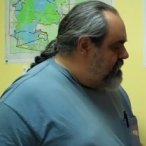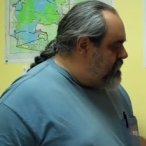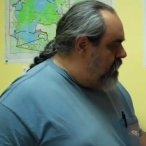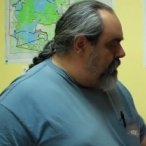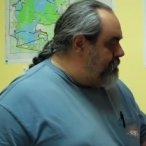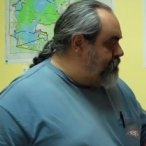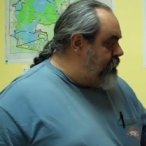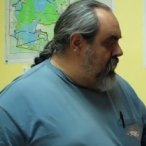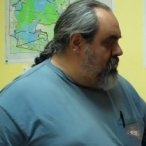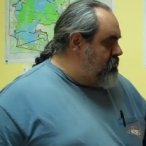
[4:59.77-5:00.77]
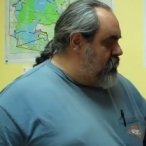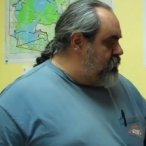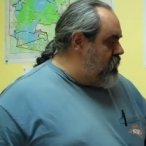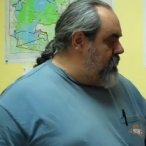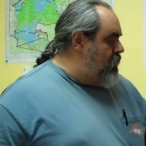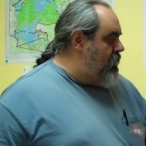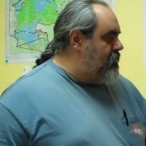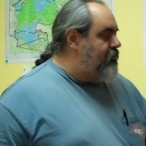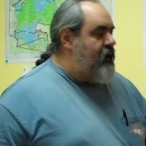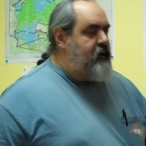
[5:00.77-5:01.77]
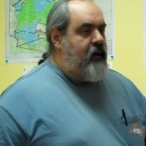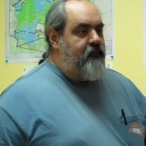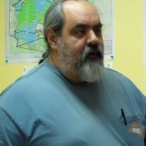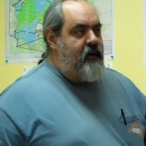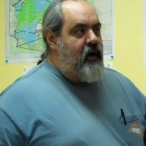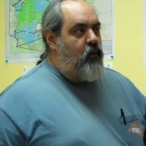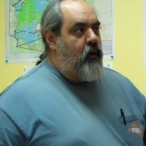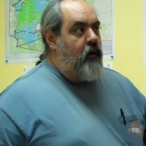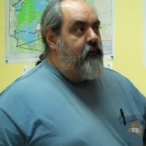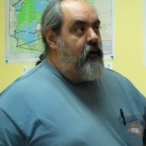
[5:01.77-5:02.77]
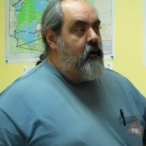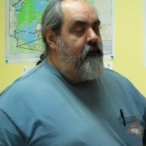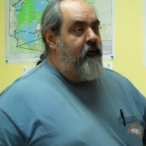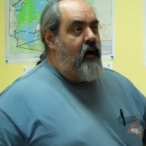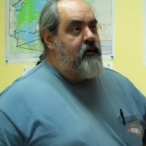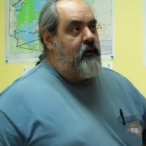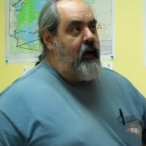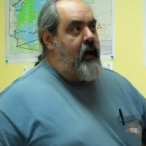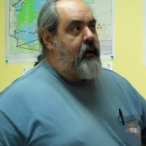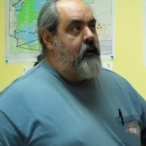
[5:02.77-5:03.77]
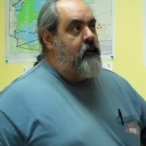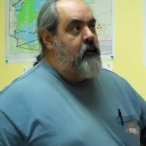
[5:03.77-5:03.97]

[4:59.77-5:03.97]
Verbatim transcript: So, so it took me a while to find out, find out where Fond du Lac,